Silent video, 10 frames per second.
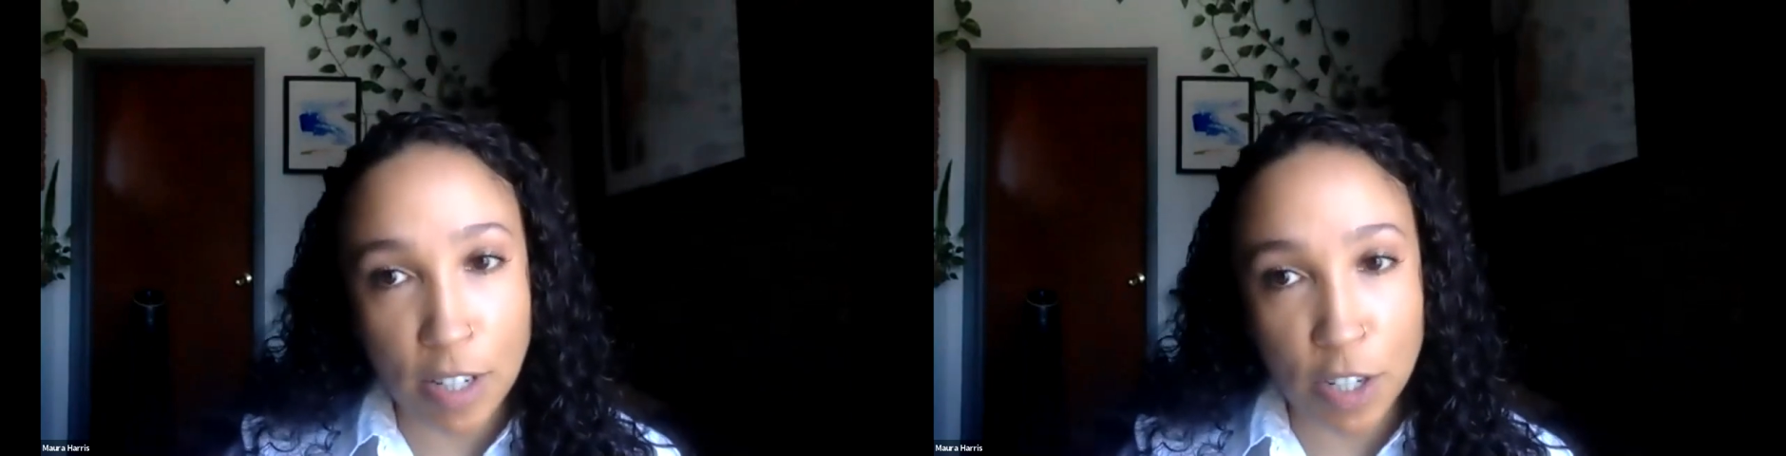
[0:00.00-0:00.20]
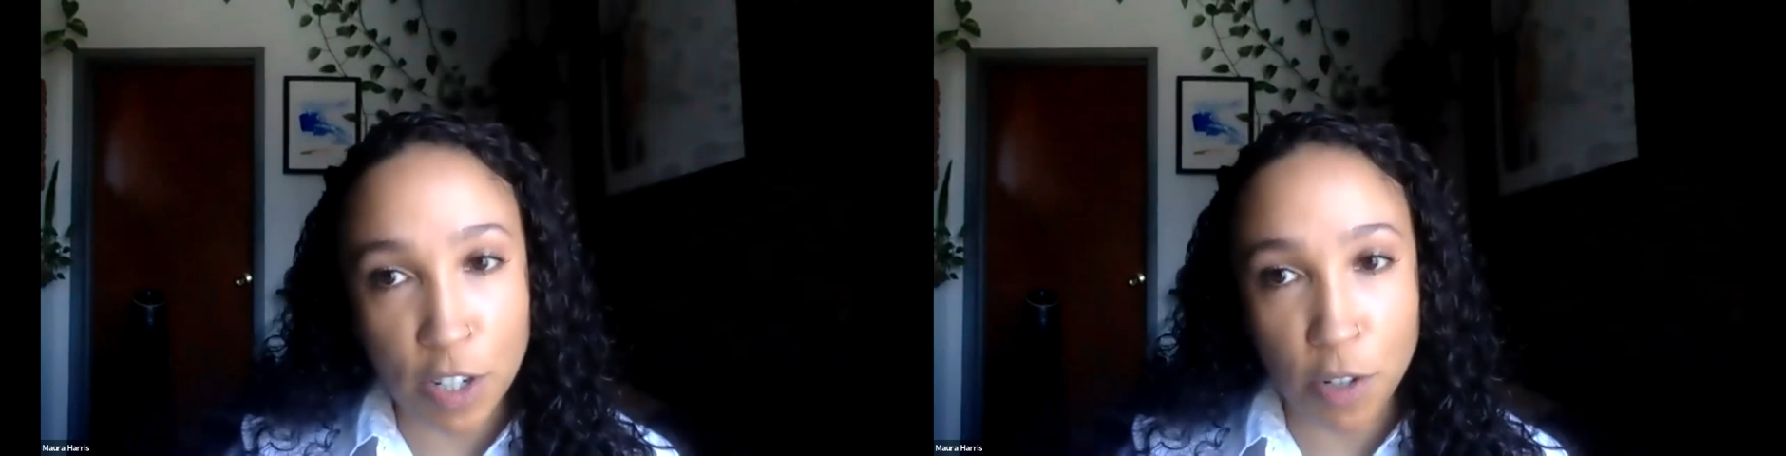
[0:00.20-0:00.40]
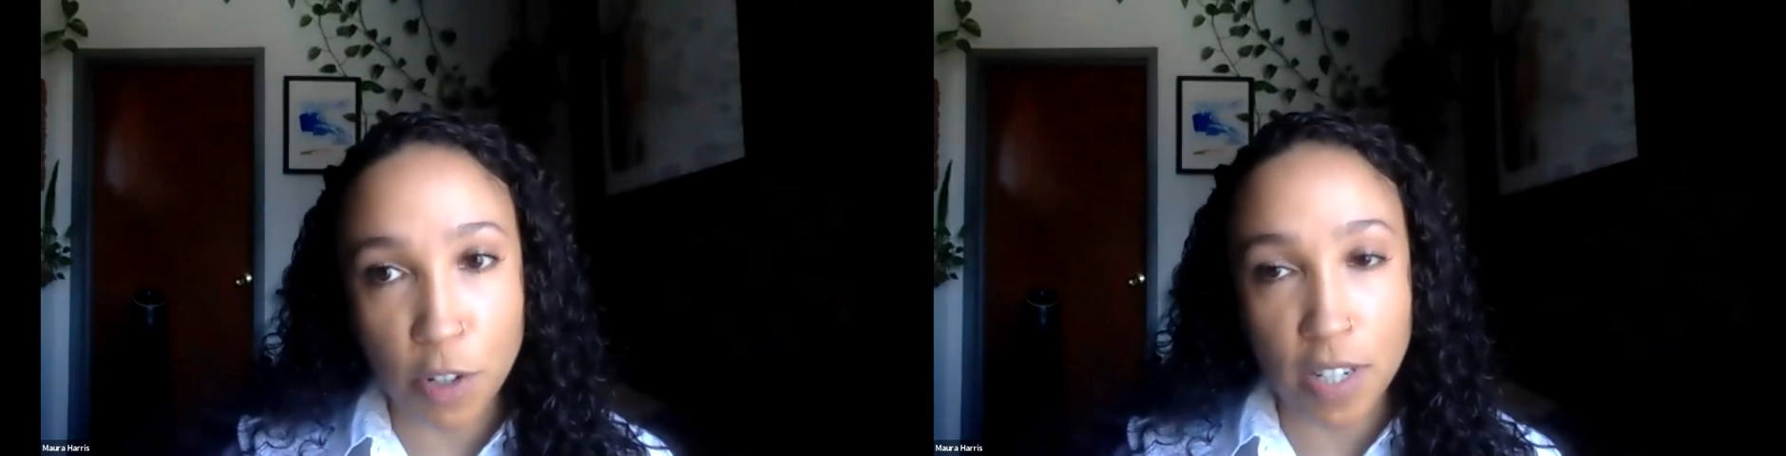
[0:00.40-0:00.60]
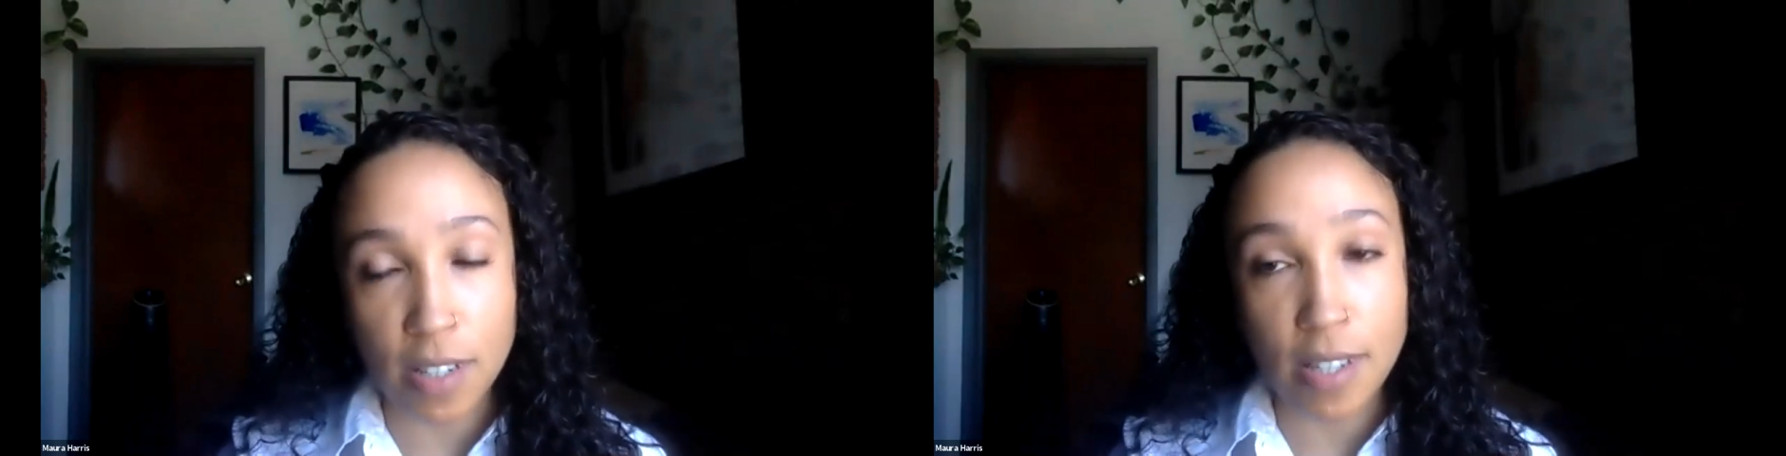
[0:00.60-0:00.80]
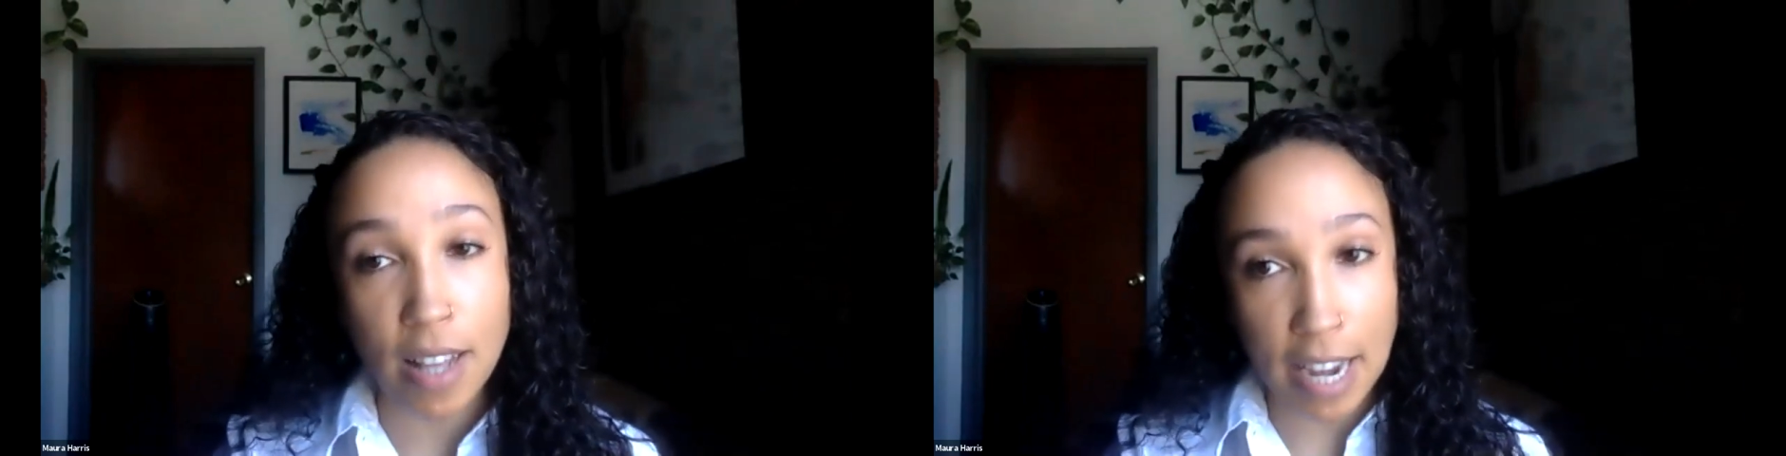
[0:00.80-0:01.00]

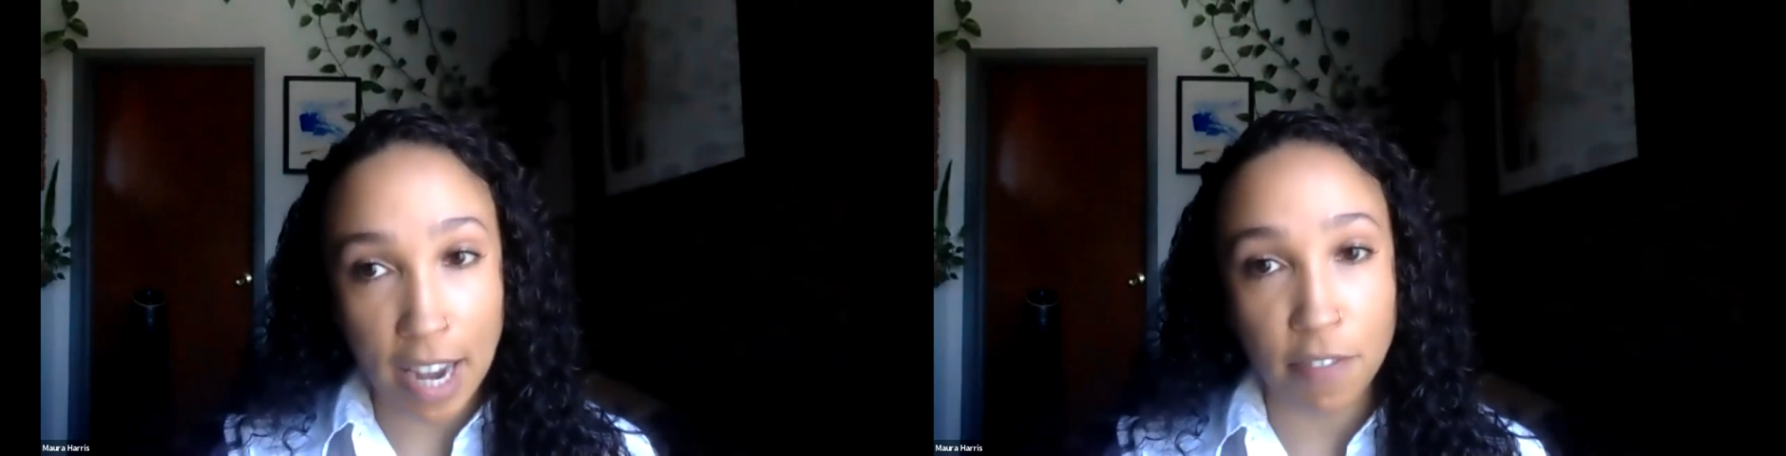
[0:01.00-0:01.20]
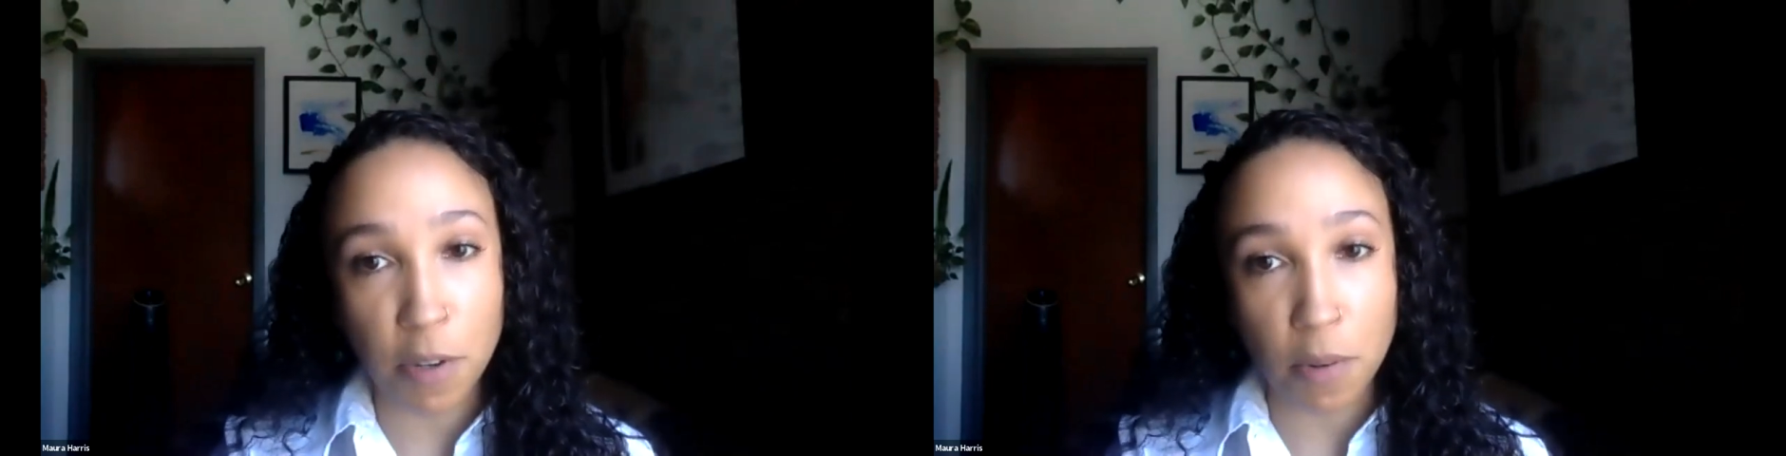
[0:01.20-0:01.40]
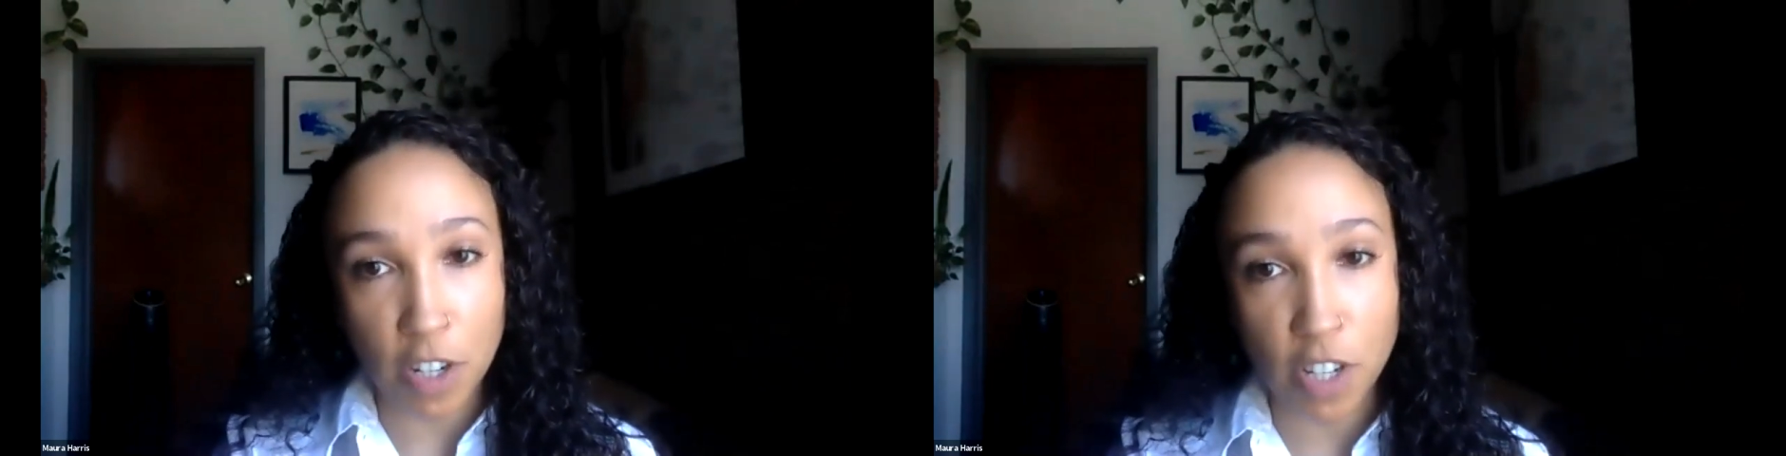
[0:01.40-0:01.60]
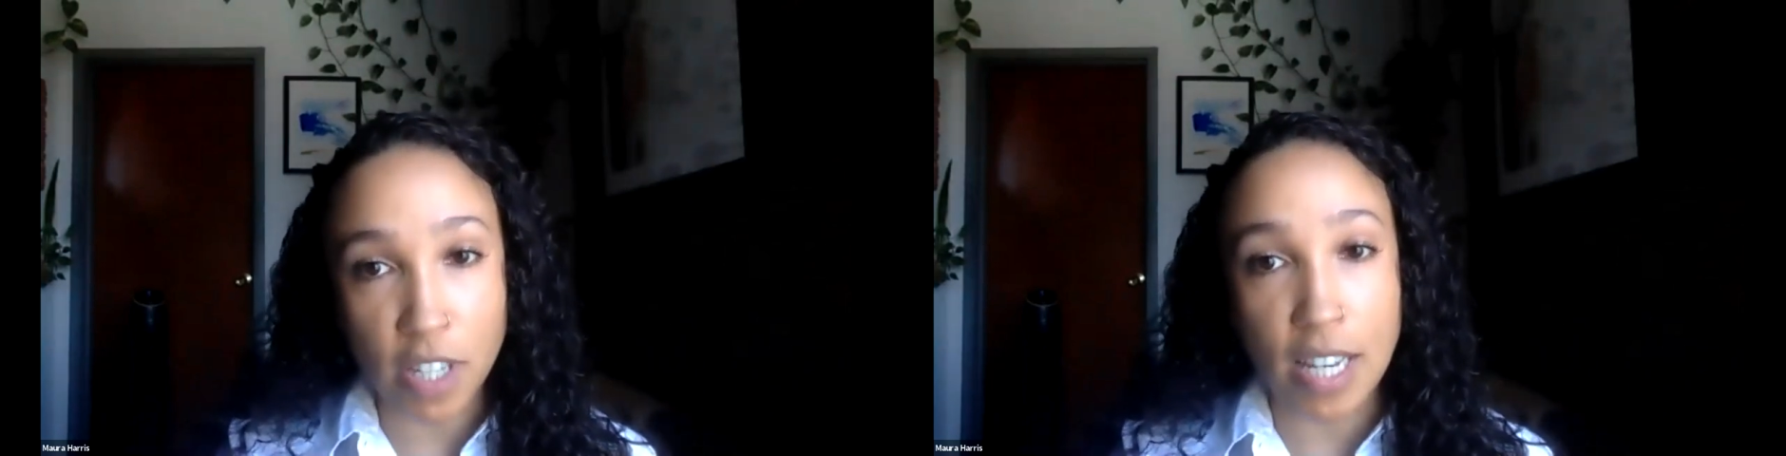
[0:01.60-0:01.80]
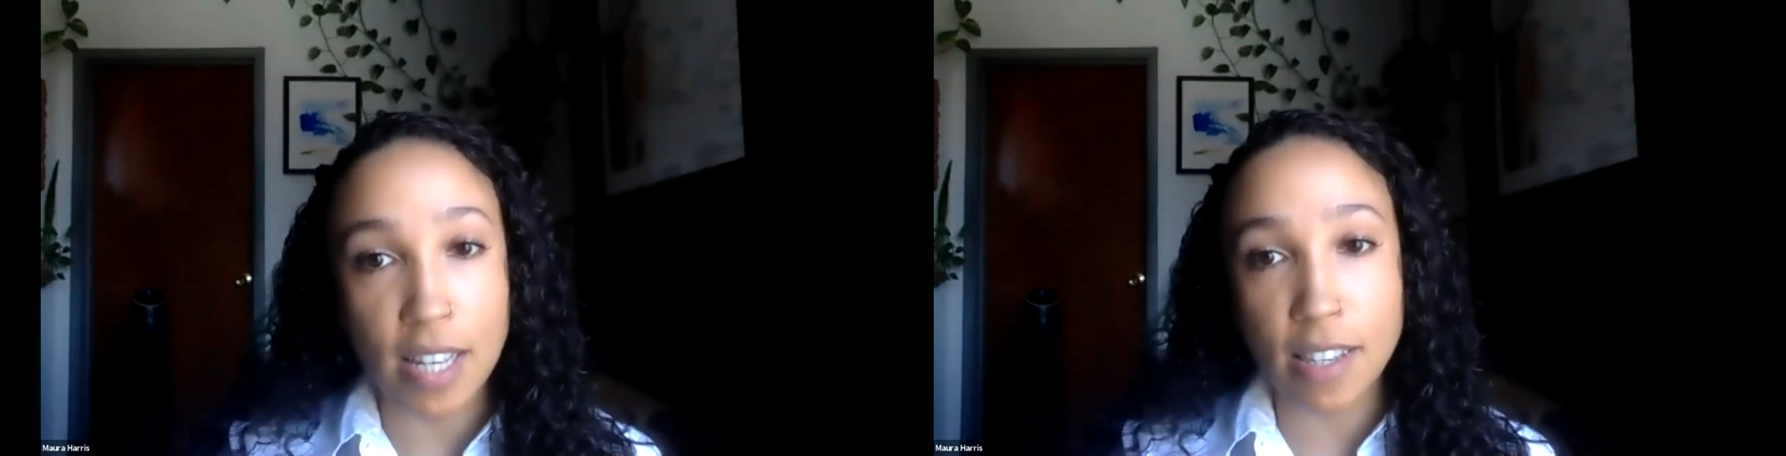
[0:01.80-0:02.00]
institutions like
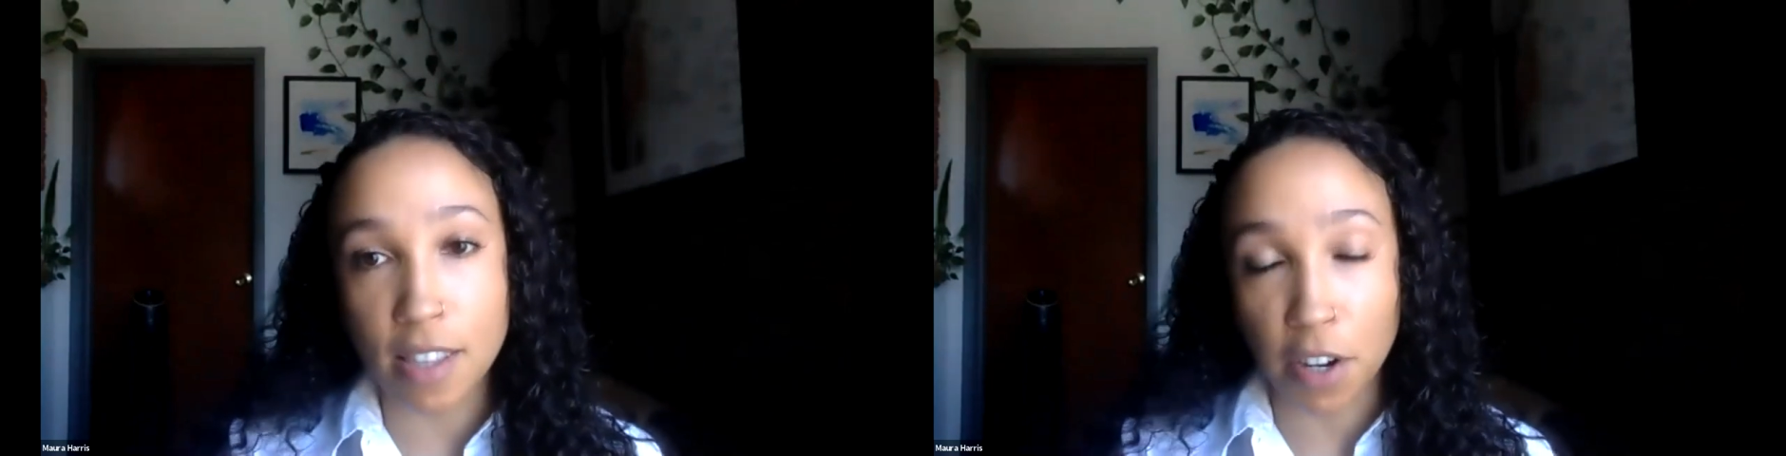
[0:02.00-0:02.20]
FQHCs.